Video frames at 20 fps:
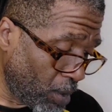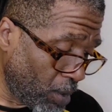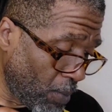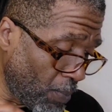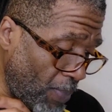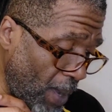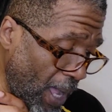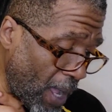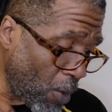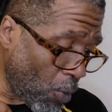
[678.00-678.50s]

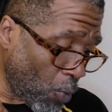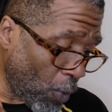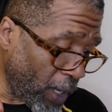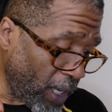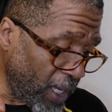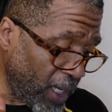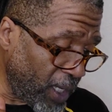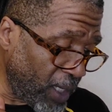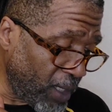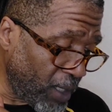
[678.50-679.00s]
By
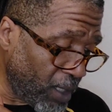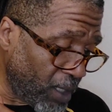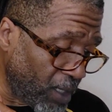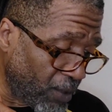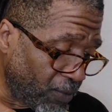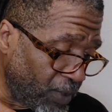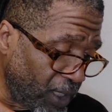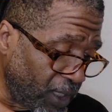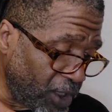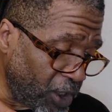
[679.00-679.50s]
way
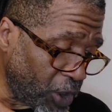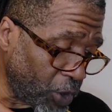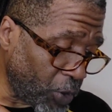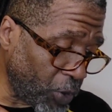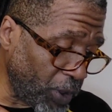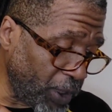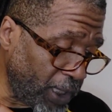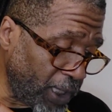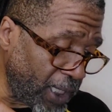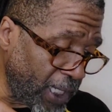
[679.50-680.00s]
of this
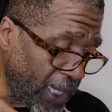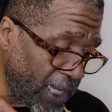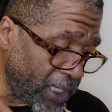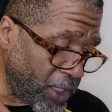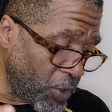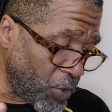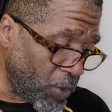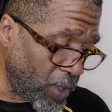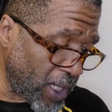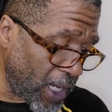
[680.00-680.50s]
treaty
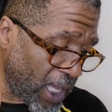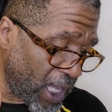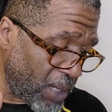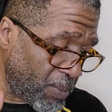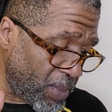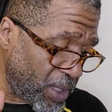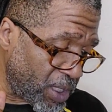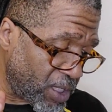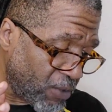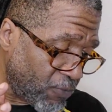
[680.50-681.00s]
and
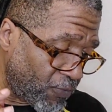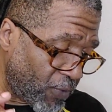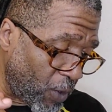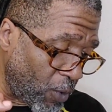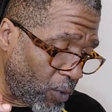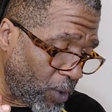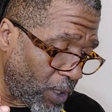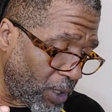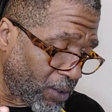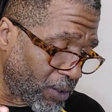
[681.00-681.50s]
unanimous
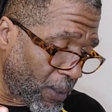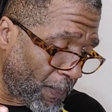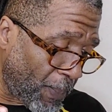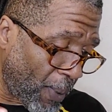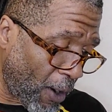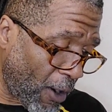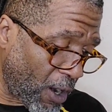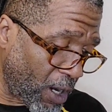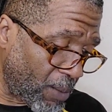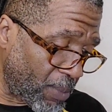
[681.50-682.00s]
vote of the
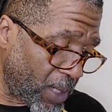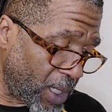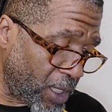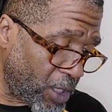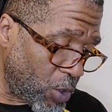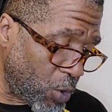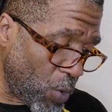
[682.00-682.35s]
parliament,